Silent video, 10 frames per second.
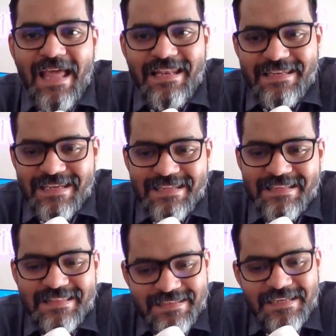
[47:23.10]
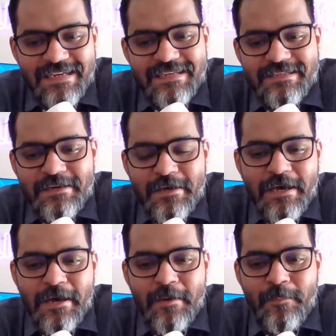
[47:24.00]
and uh, the third
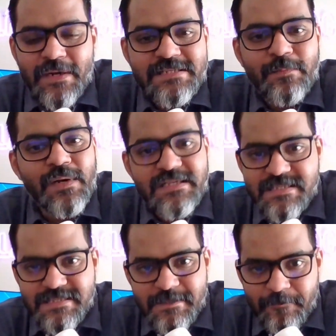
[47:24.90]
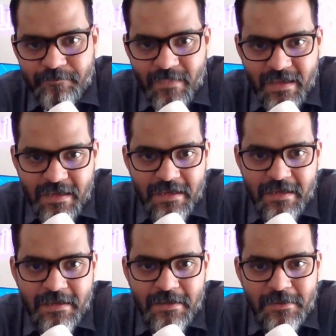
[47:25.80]
uh, principle is
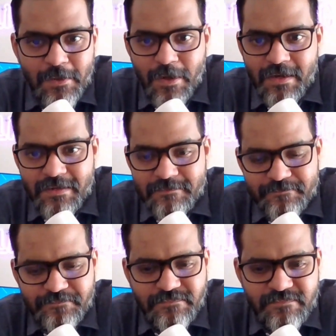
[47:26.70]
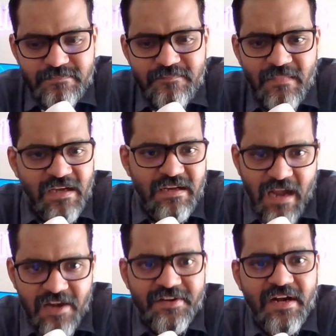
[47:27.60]
uh, your
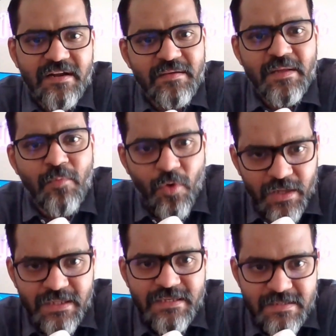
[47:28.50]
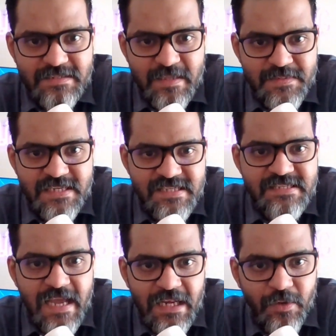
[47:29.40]
ultra. the more the substance
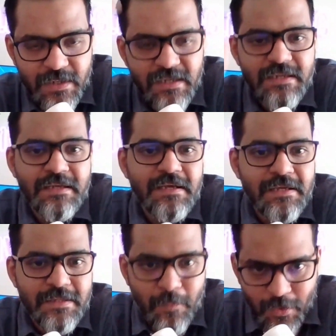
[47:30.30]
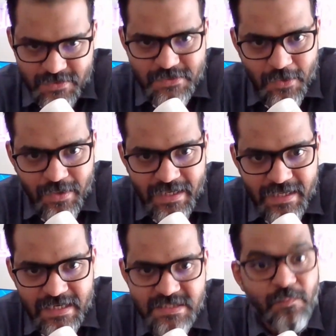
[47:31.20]
is diluted, the more strong
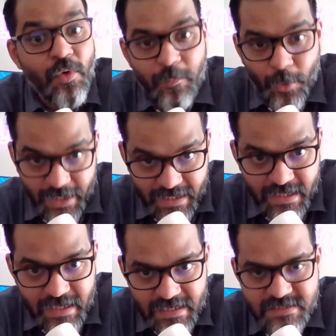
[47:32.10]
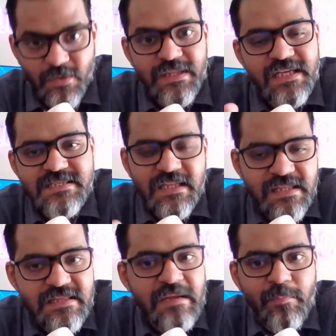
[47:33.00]
it gets, the more potent it gets. So these are
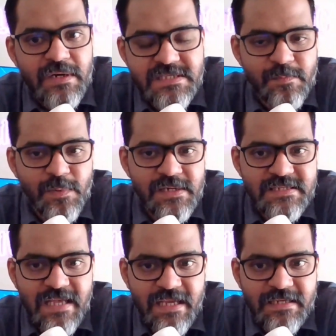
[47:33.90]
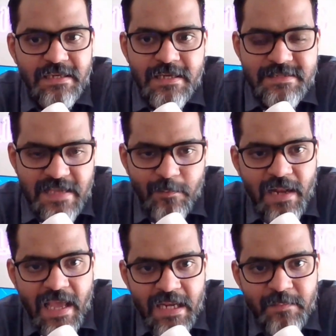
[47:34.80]
the three principles that
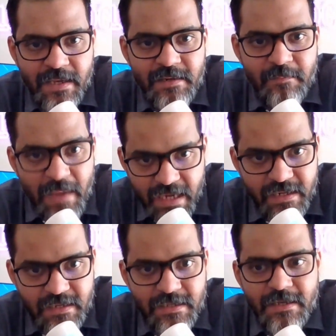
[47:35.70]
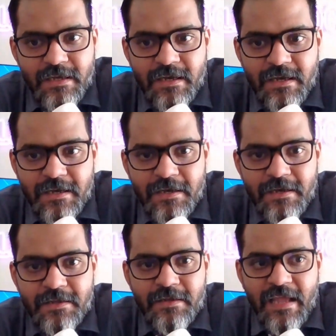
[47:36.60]
Samuel Hahnemann made
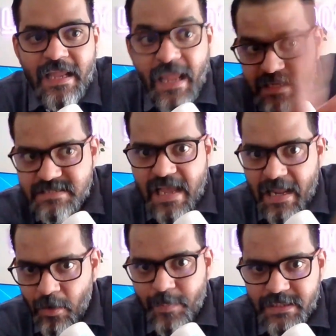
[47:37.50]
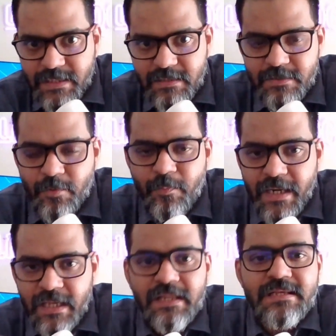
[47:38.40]
uh, against allopathy to
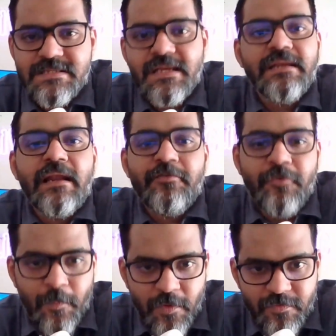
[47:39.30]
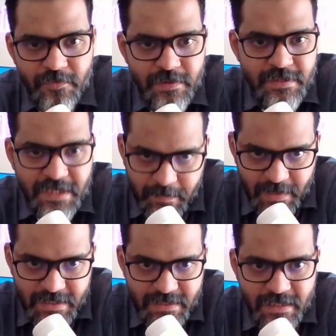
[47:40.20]
bring in this gentle form of
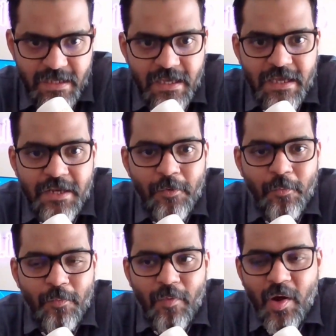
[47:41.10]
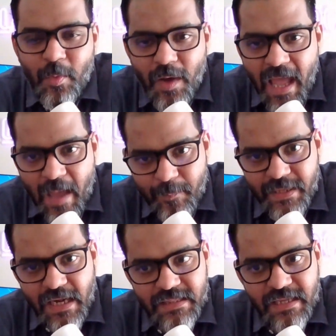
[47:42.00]
treatment. Now, whatever
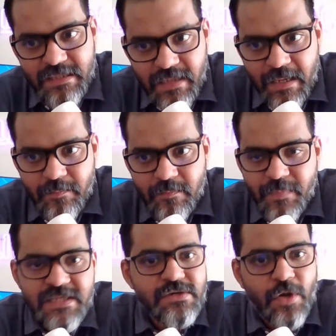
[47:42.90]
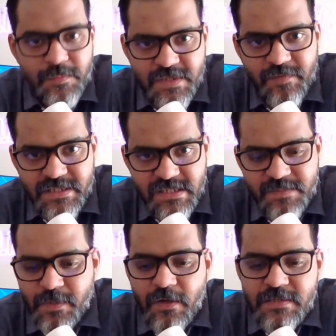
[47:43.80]
happened at that time, based on
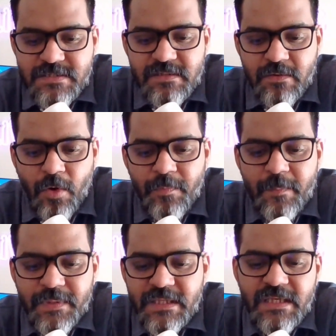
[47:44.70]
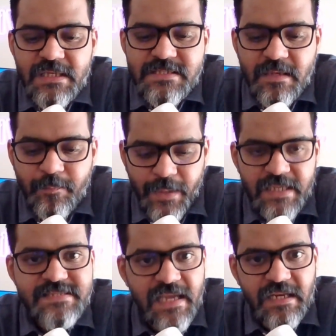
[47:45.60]
observations, because homeopathy is a
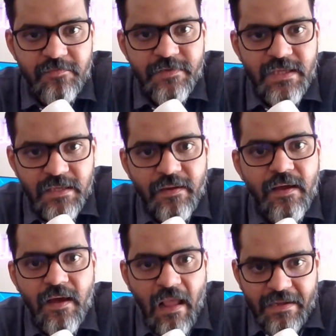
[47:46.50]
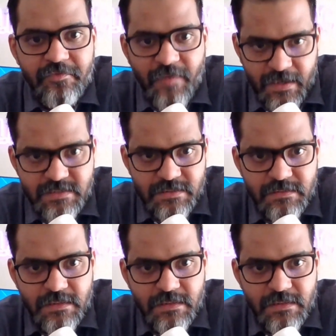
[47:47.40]
pre scientific era artifact.